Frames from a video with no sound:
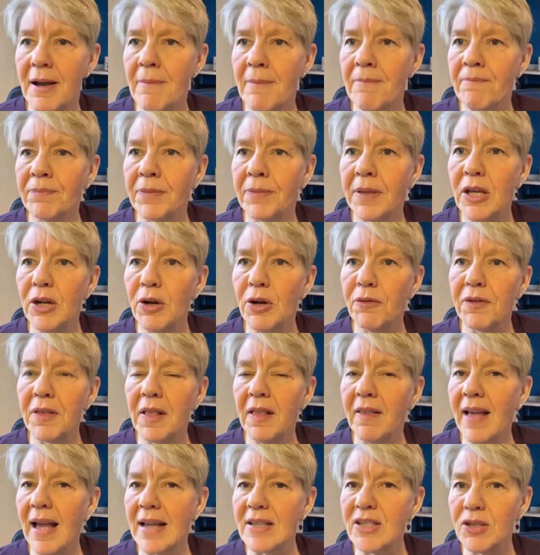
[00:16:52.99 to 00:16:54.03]
for
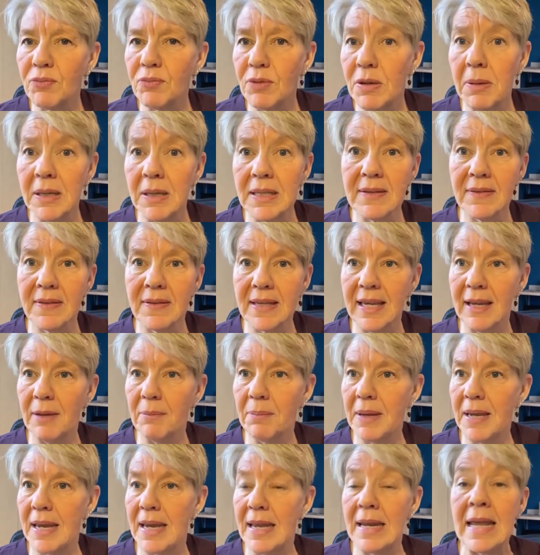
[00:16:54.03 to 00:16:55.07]
the last 3 months of the
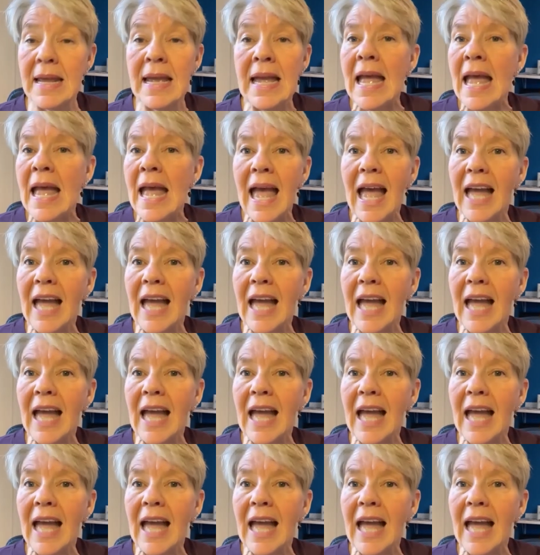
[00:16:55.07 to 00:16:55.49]
campaign.